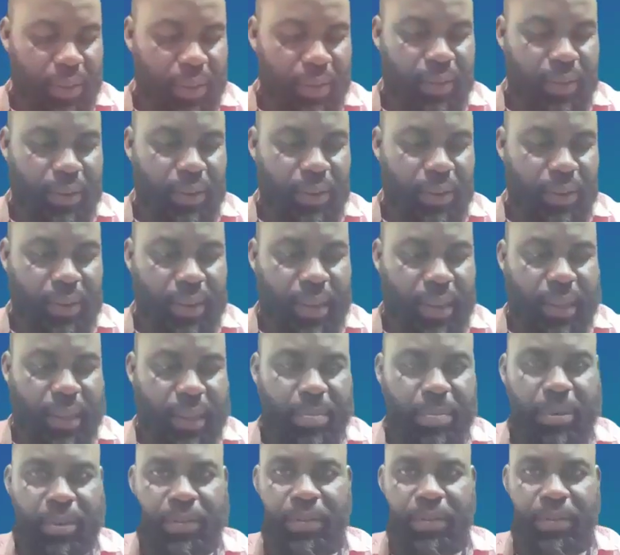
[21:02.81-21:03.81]
giving us
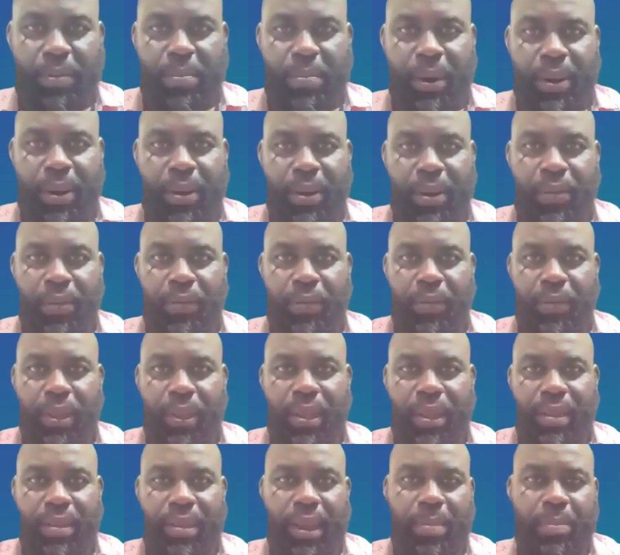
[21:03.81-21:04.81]
that brief summary of what
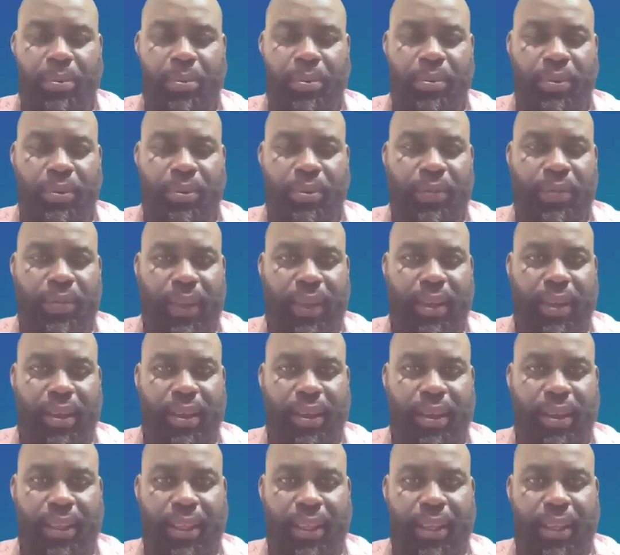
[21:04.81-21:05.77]
has happened over